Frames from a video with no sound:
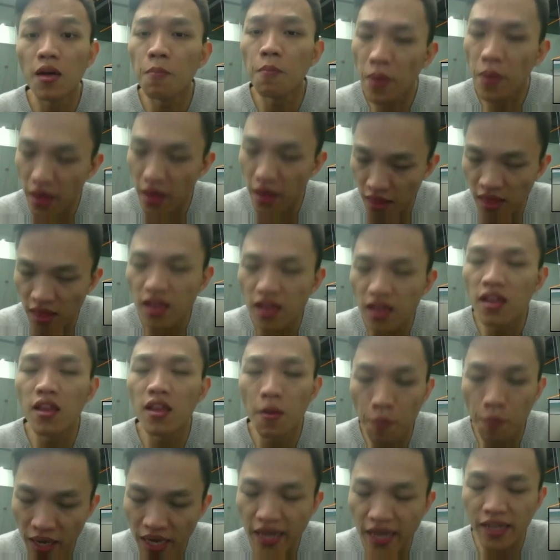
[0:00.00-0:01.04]
The
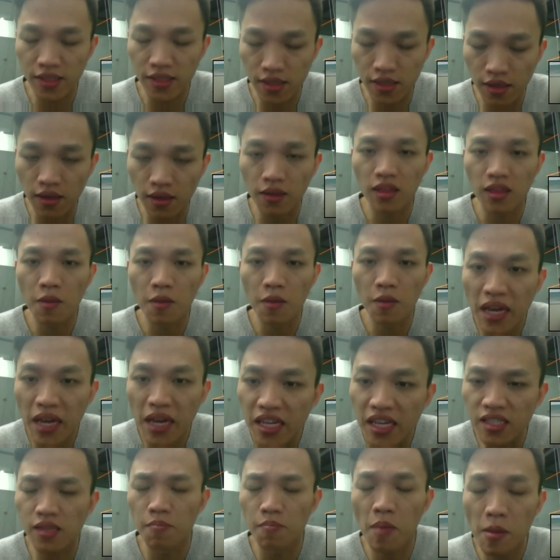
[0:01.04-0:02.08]

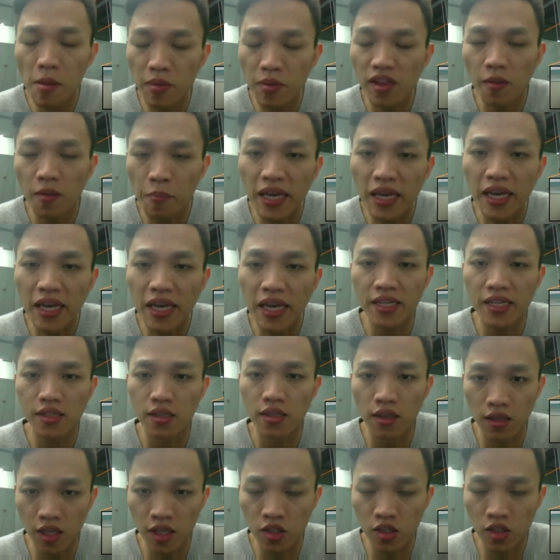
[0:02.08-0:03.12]
biggest, maybe the biggest
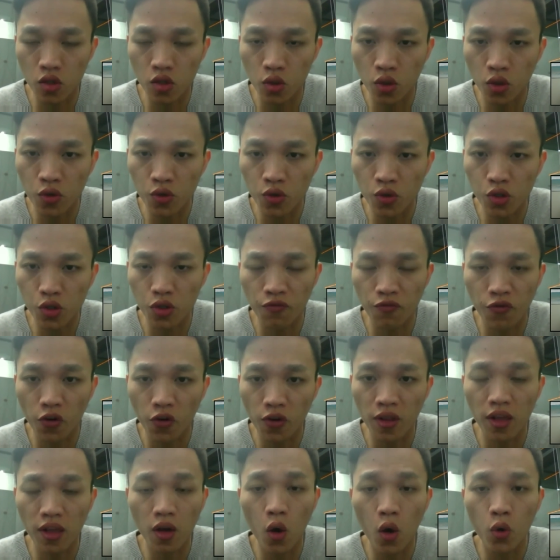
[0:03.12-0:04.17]
institution for
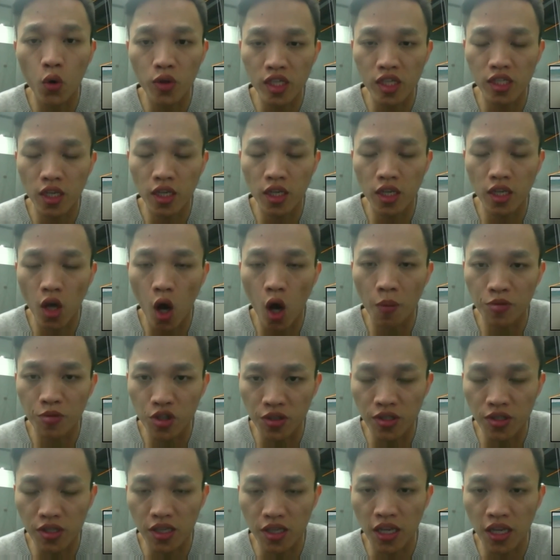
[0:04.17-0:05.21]
the OTC
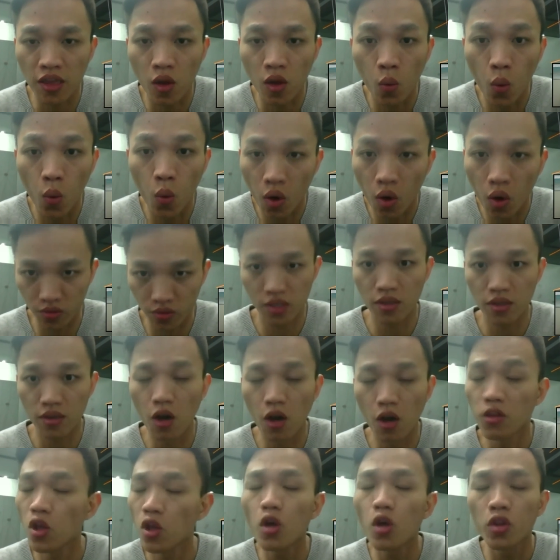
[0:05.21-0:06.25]
options in the world.
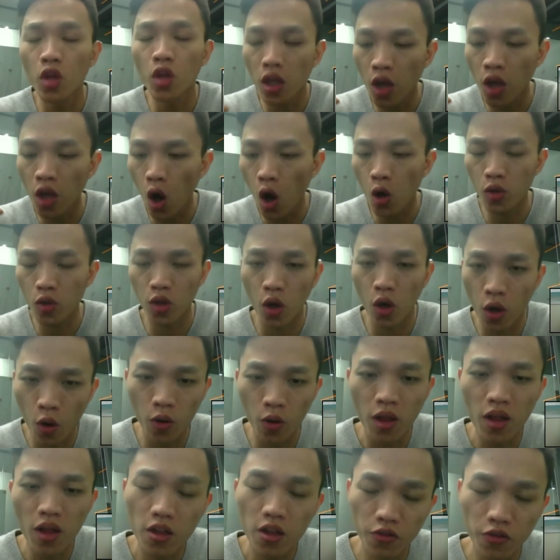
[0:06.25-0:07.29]
Not all,
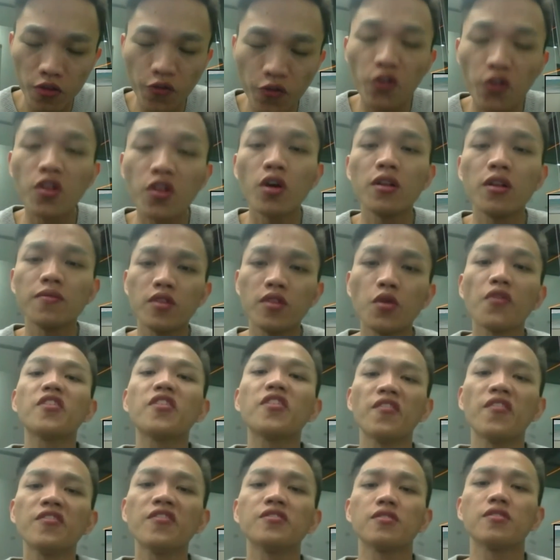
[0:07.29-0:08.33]
for the
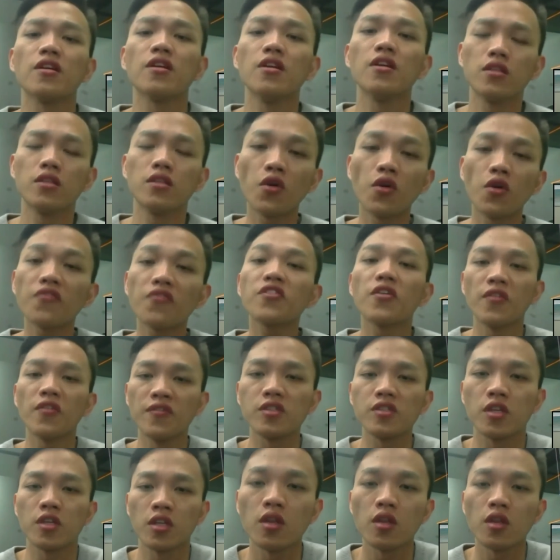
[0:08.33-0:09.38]

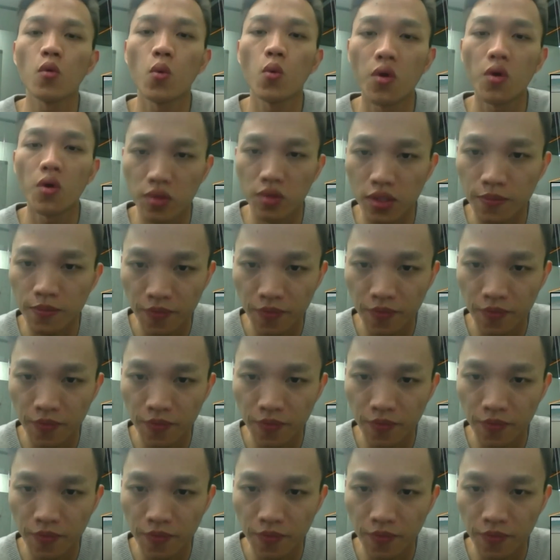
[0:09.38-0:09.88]
derivatives in the world.